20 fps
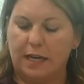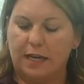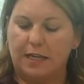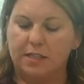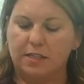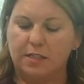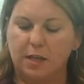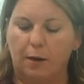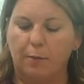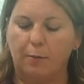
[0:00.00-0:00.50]

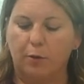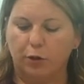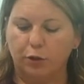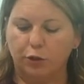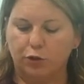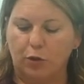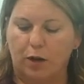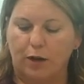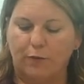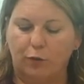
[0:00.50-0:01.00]
Some are
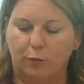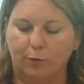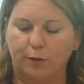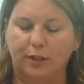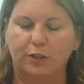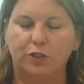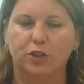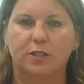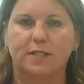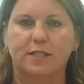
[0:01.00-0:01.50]
dry
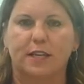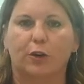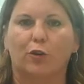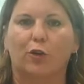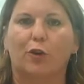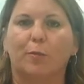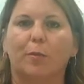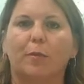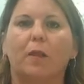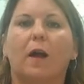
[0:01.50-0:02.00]
formulations that
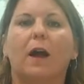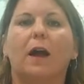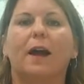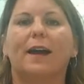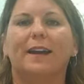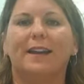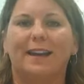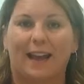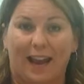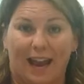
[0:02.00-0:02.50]
are
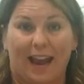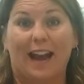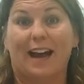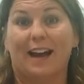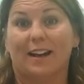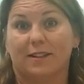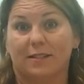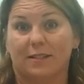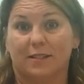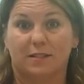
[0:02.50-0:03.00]
applied
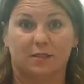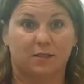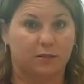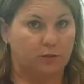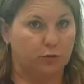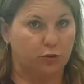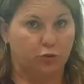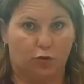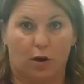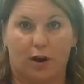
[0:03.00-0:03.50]
as
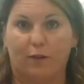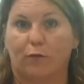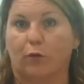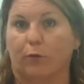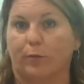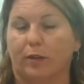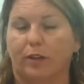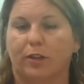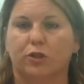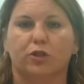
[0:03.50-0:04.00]
dry
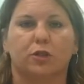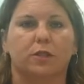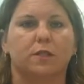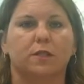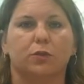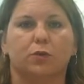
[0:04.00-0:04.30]
formulations.